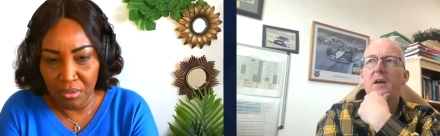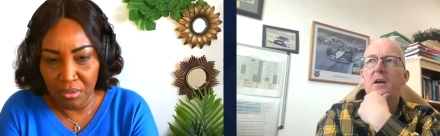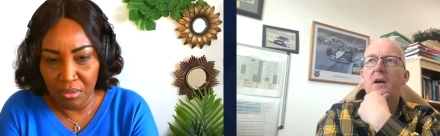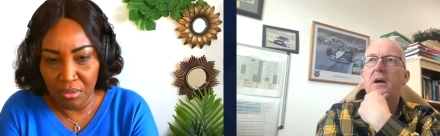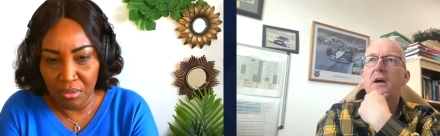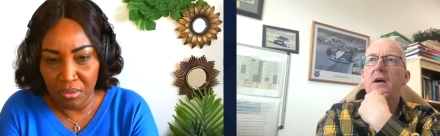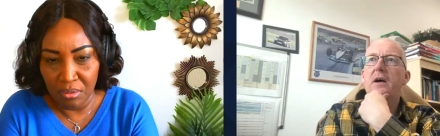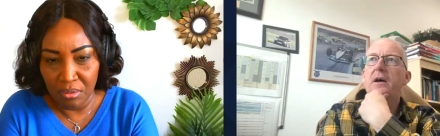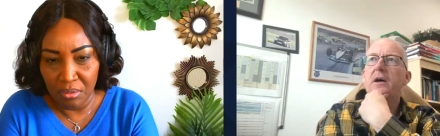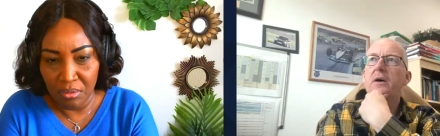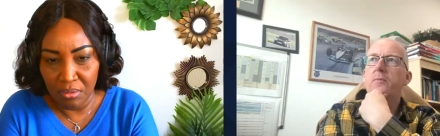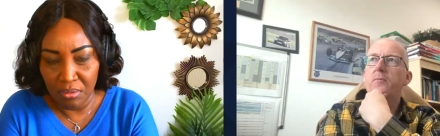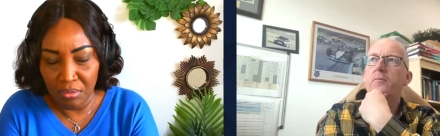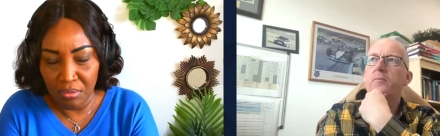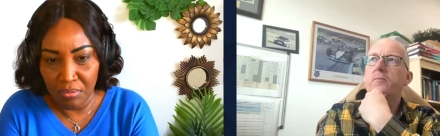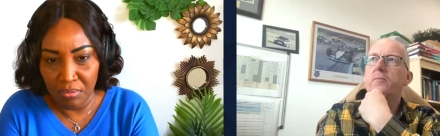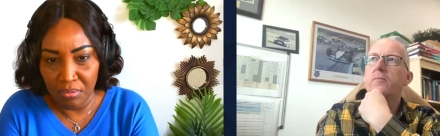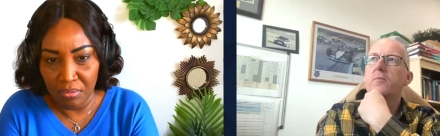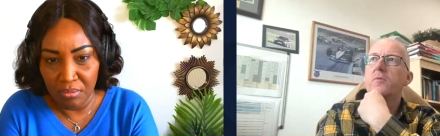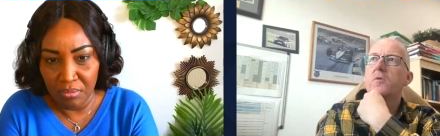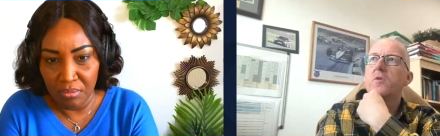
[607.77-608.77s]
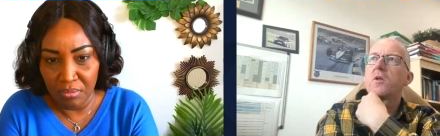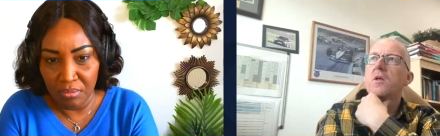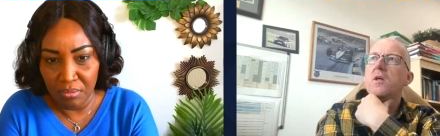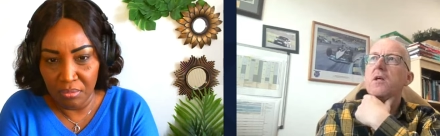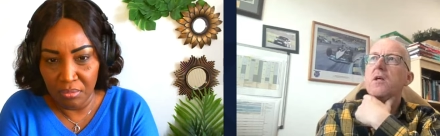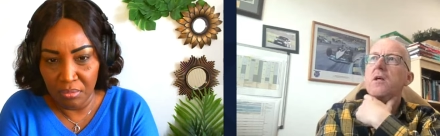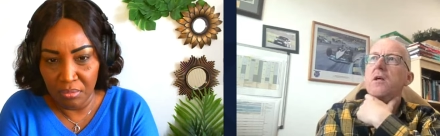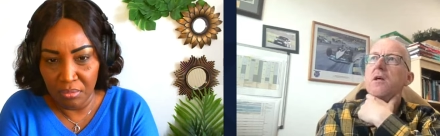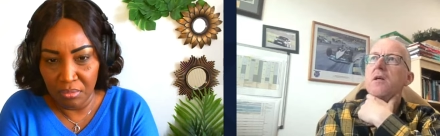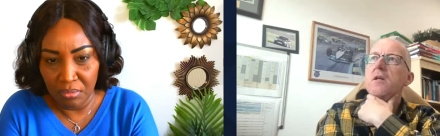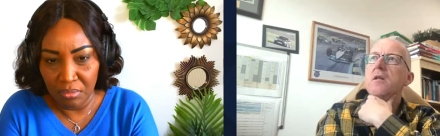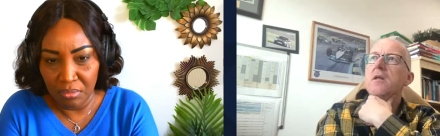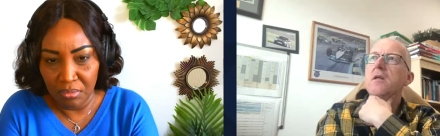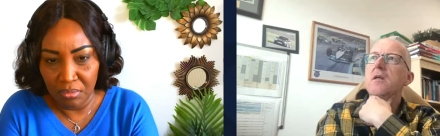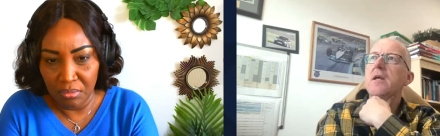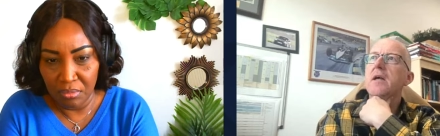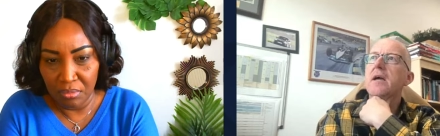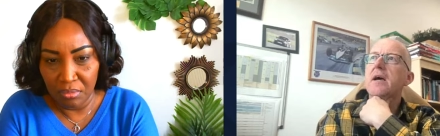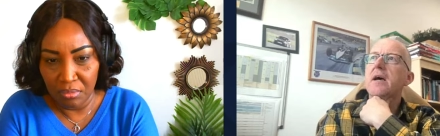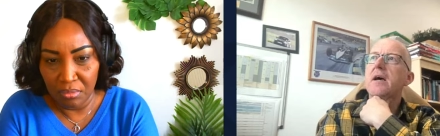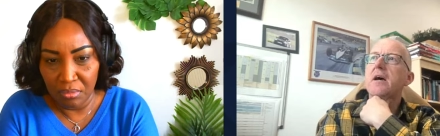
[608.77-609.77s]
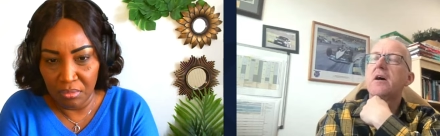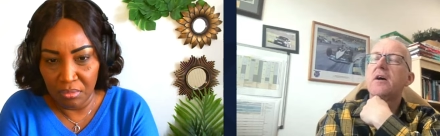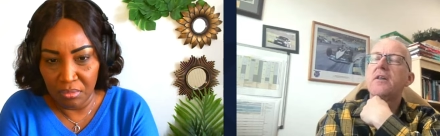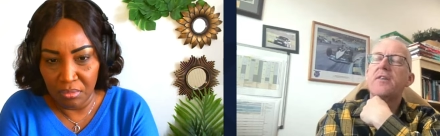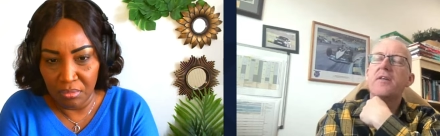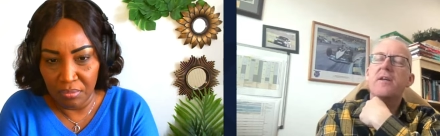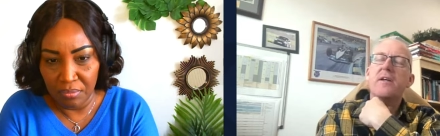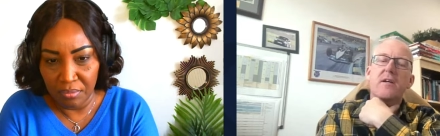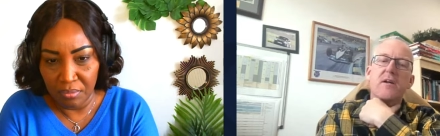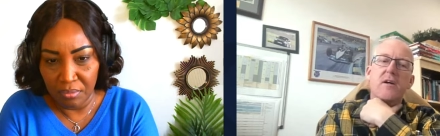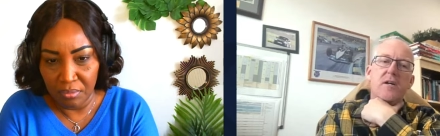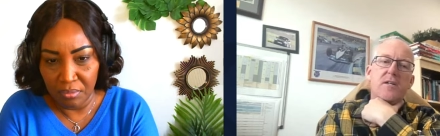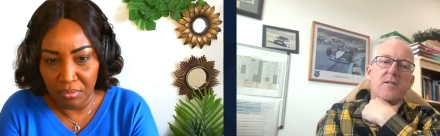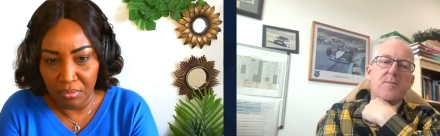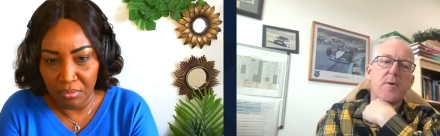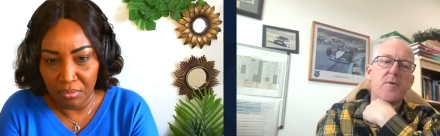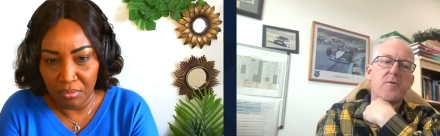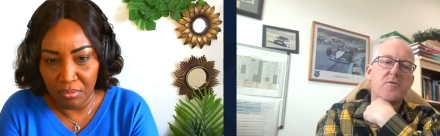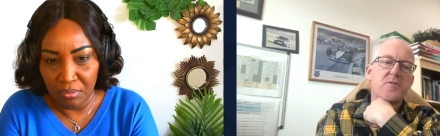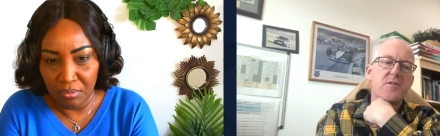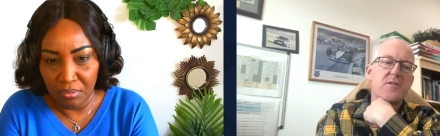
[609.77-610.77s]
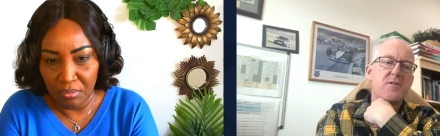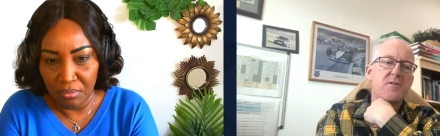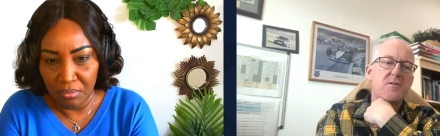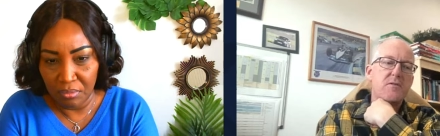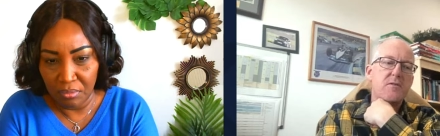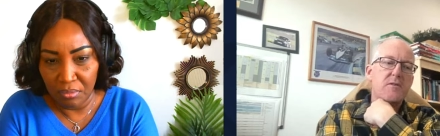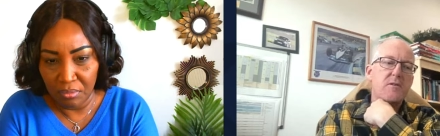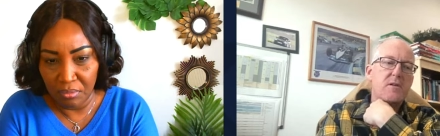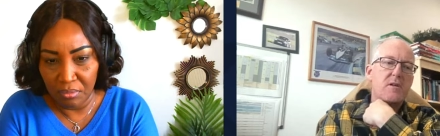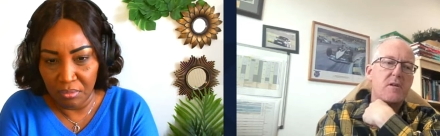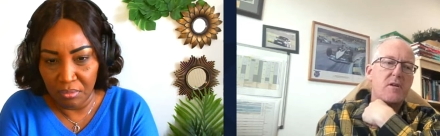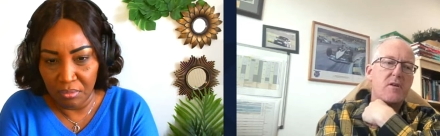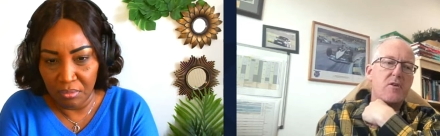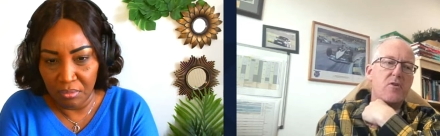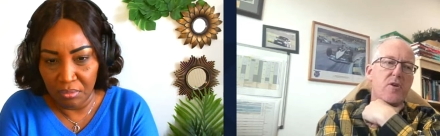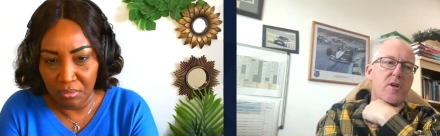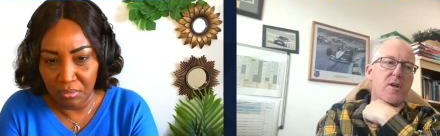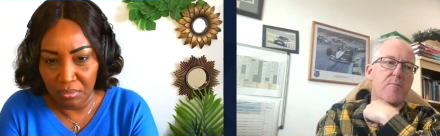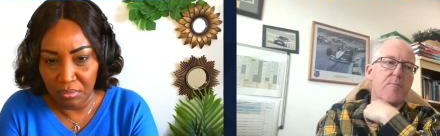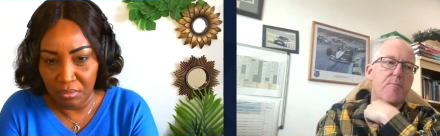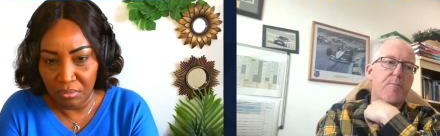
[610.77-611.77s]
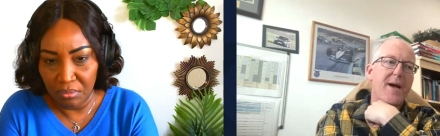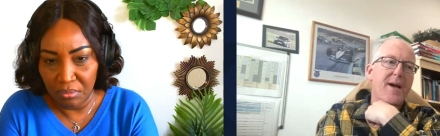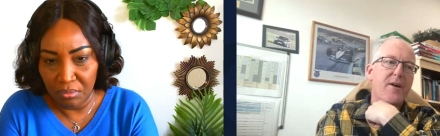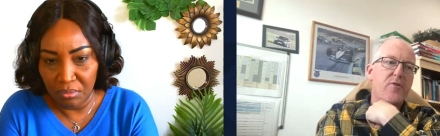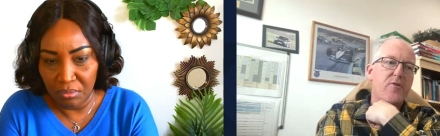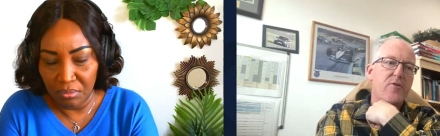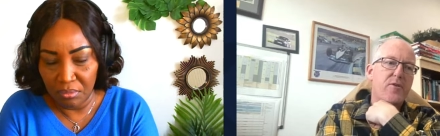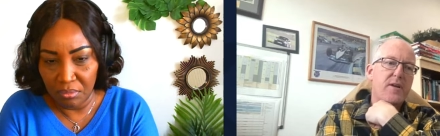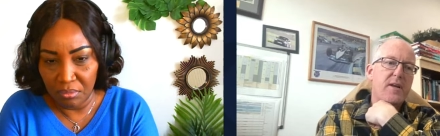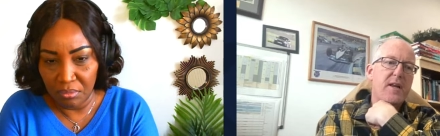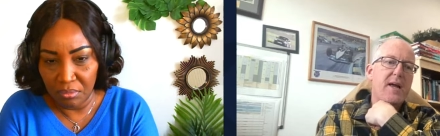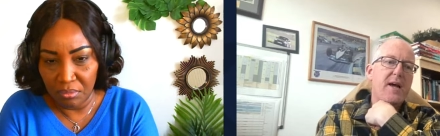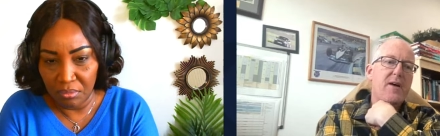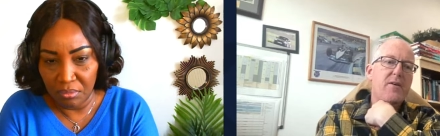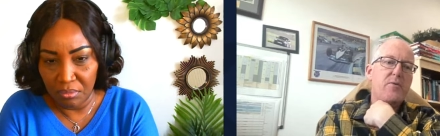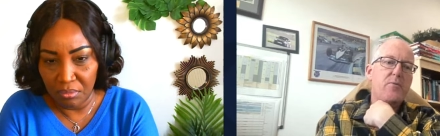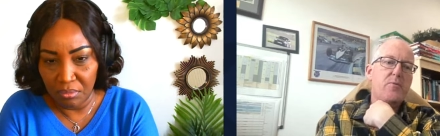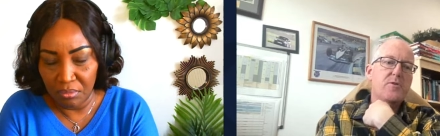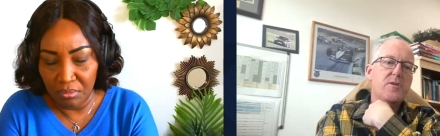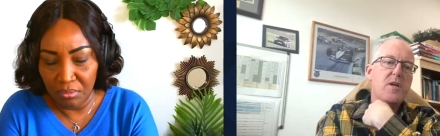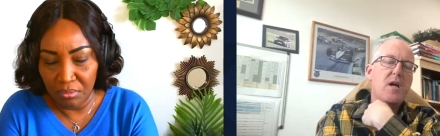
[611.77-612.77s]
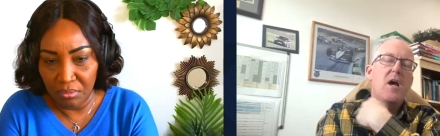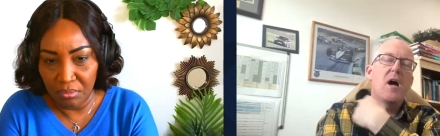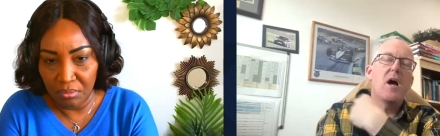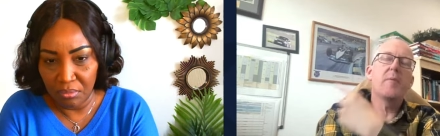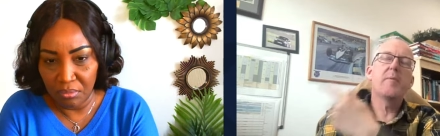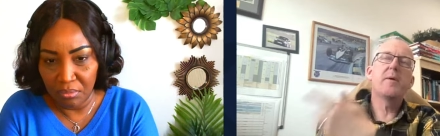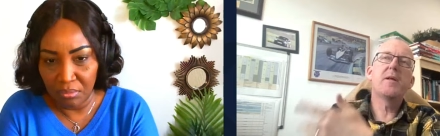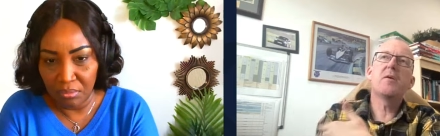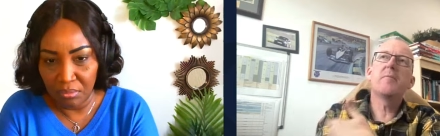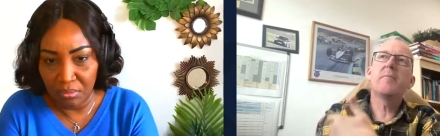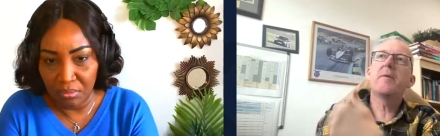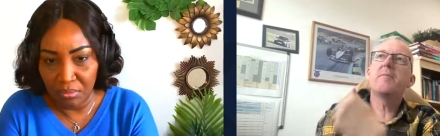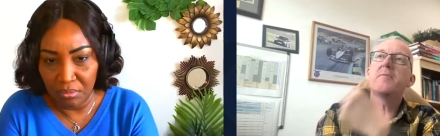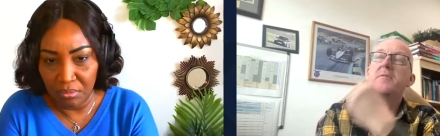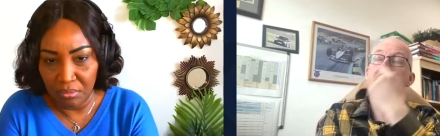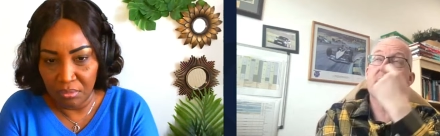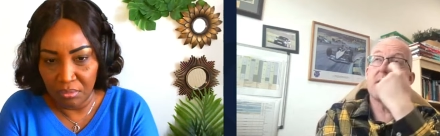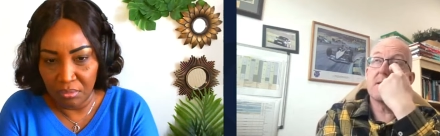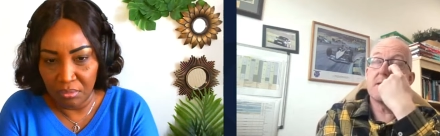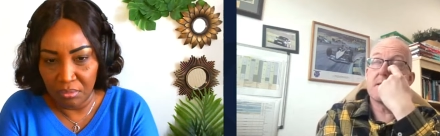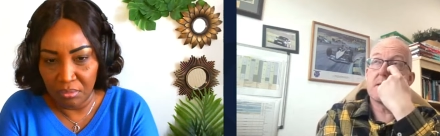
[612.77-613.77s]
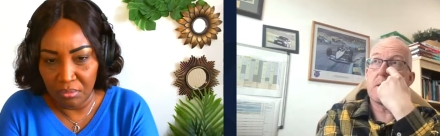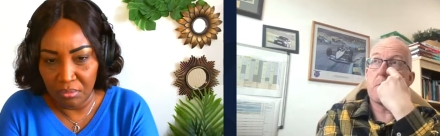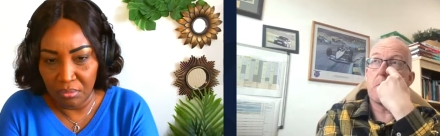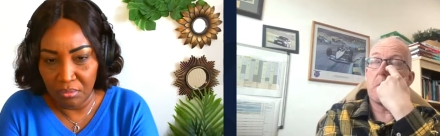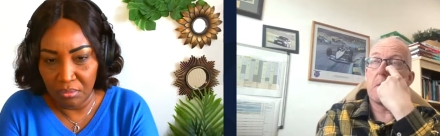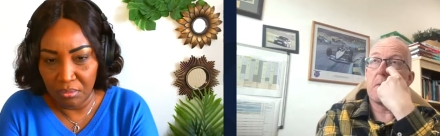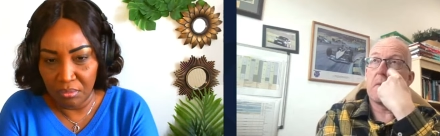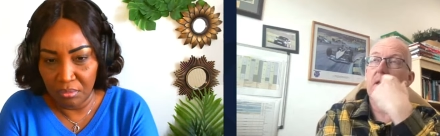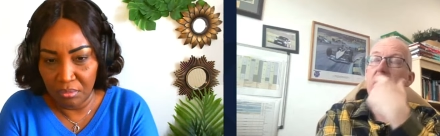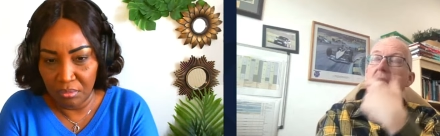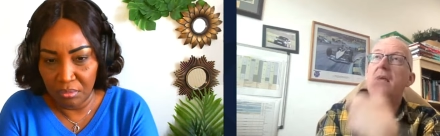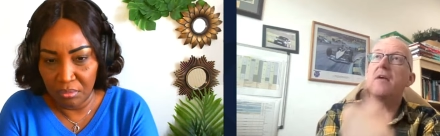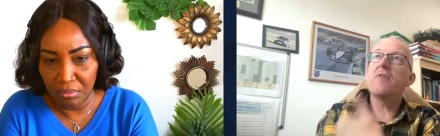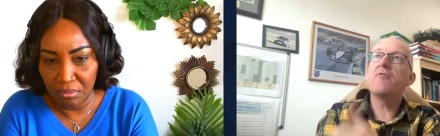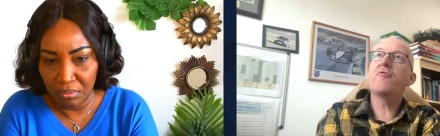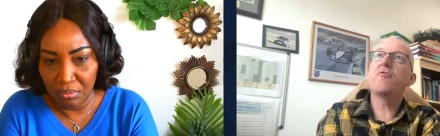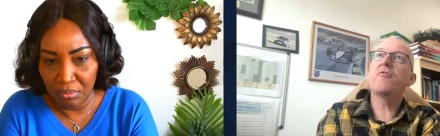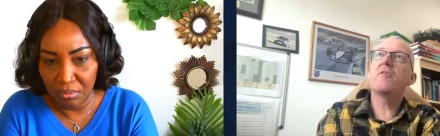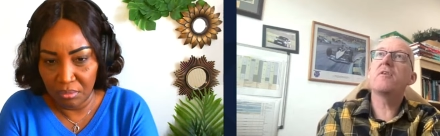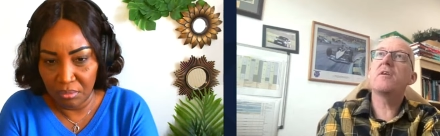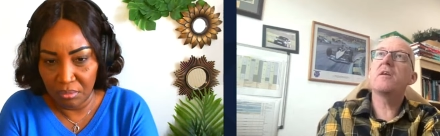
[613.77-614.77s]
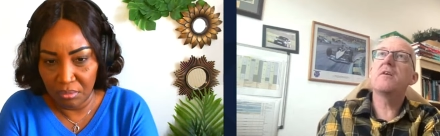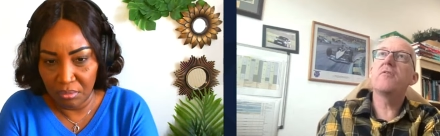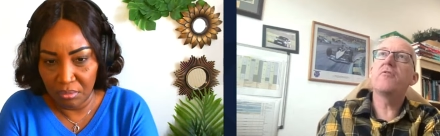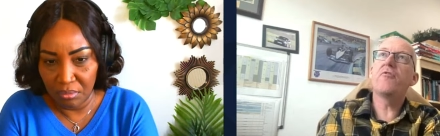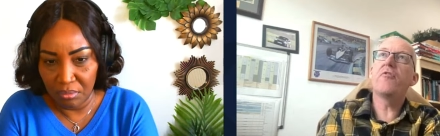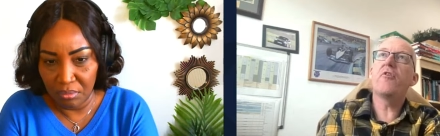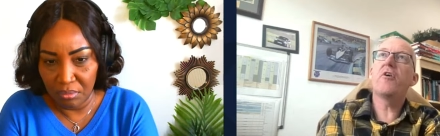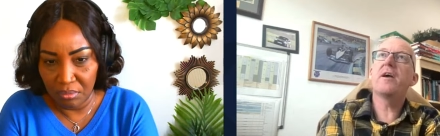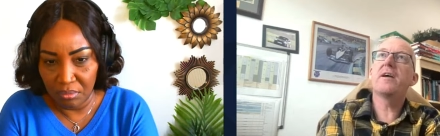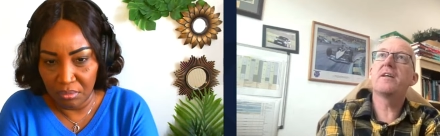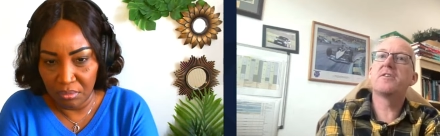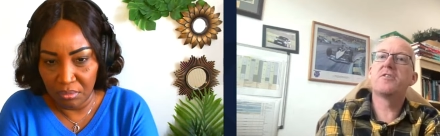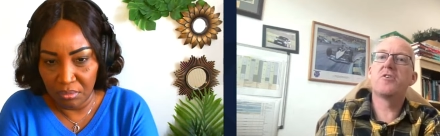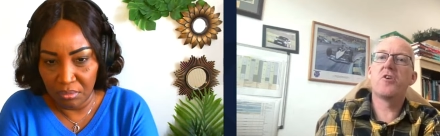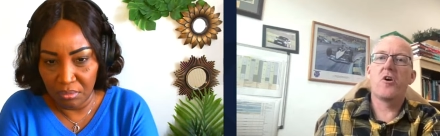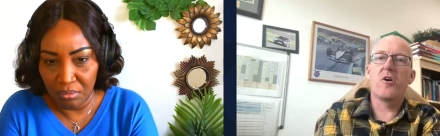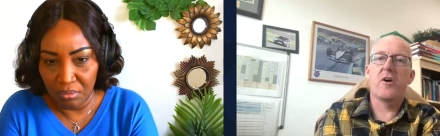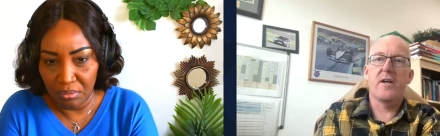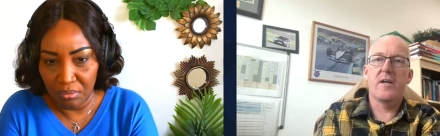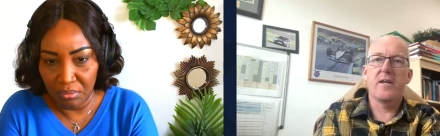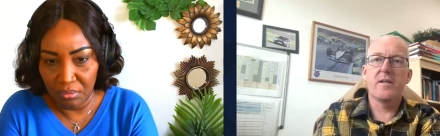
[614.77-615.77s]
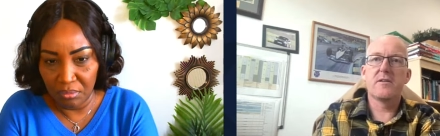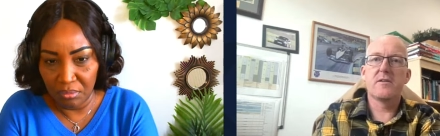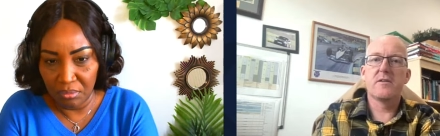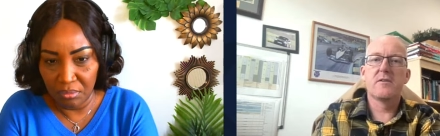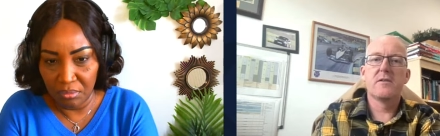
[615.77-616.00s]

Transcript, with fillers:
Speaker 1: Um, yeah, I think I suppose looking back on it now, there was. I mean, I remember saying to someone that if if I had died,